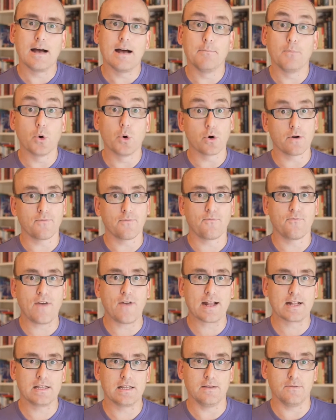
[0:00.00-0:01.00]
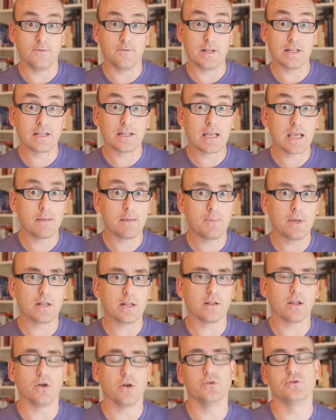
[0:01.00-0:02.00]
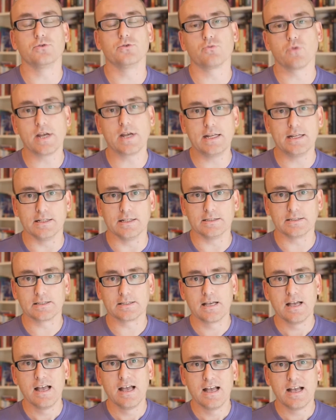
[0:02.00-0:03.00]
more effective in keeping those readers.